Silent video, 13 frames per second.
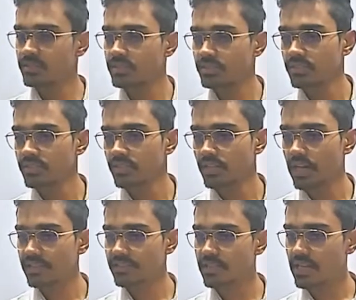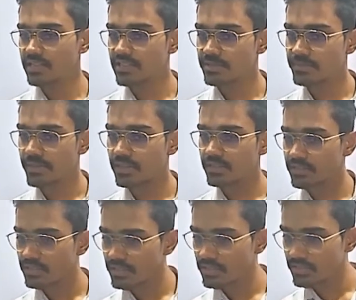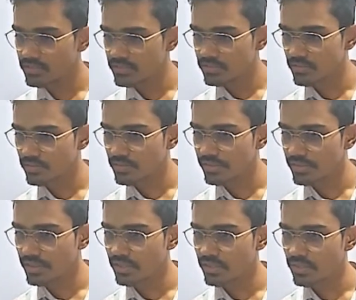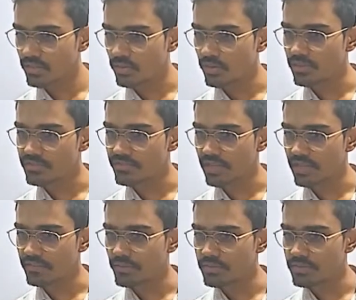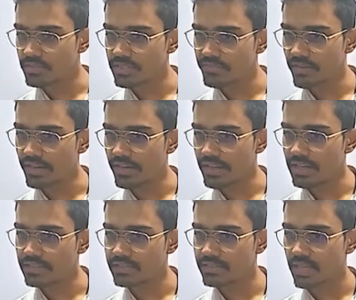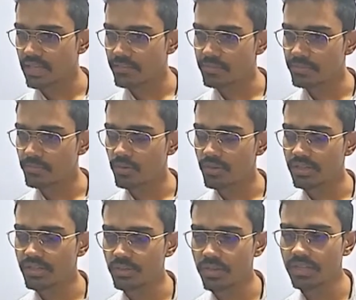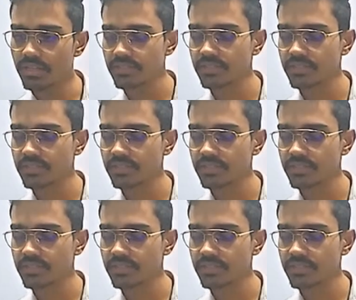Glass is brittle. So in others, why was it defined as can be broken into wires?